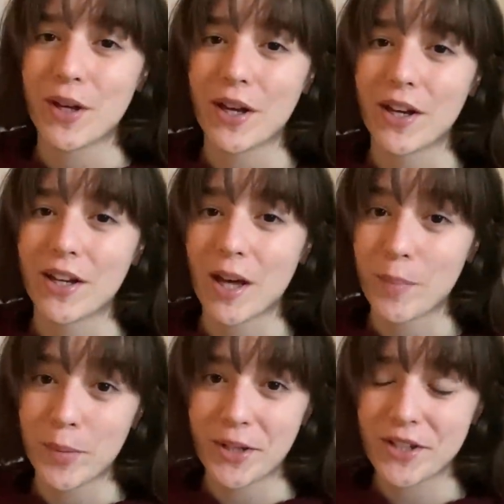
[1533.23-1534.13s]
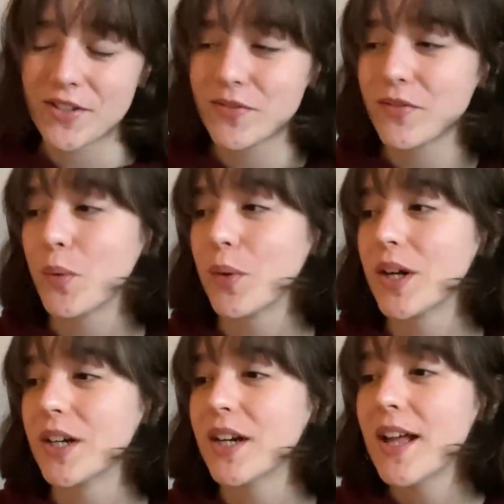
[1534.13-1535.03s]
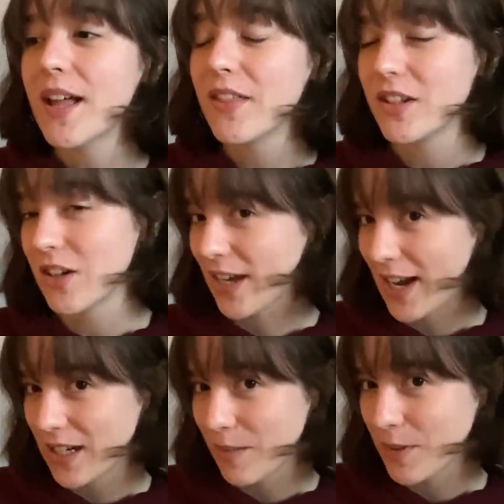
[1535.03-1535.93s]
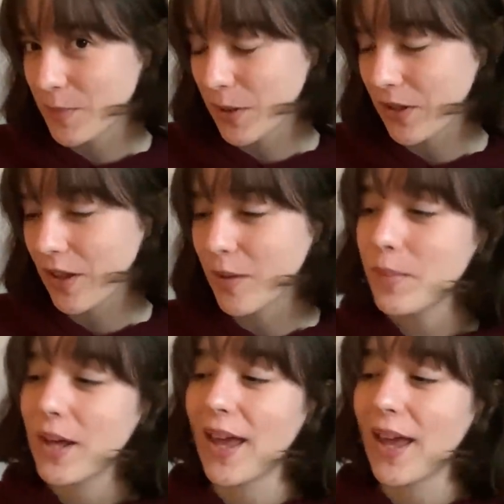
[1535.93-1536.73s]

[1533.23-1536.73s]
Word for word: a couple books for the Dark Academics Book Club.